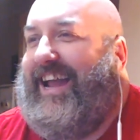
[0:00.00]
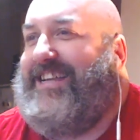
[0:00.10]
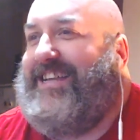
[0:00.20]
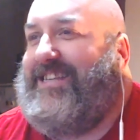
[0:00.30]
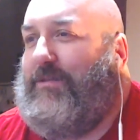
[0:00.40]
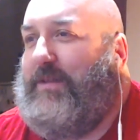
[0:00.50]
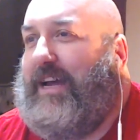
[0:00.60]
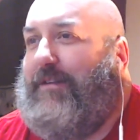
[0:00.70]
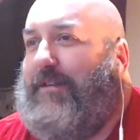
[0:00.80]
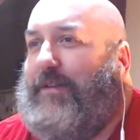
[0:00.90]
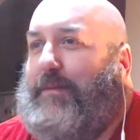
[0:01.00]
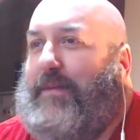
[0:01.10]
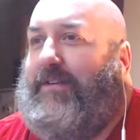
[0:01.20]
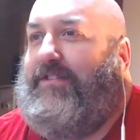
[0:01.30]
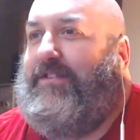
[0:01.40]
That's good when we get our
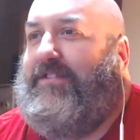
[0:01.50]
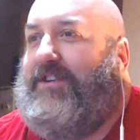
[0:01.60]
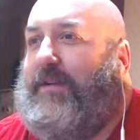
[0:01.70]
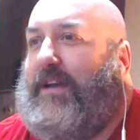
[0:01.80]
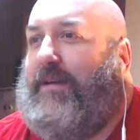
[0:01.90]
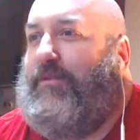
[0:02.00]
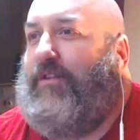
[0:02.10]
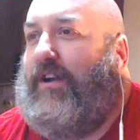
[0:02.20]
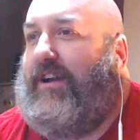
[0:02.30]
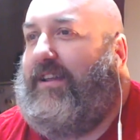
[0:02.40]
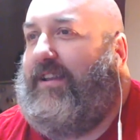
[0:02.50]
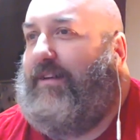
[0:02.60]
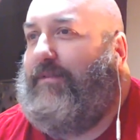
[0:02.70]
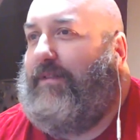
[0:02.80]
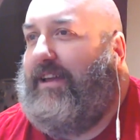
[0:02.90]
female listeners showing up drunk.
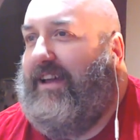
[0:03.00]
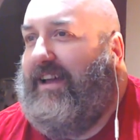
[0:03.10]
Lovely.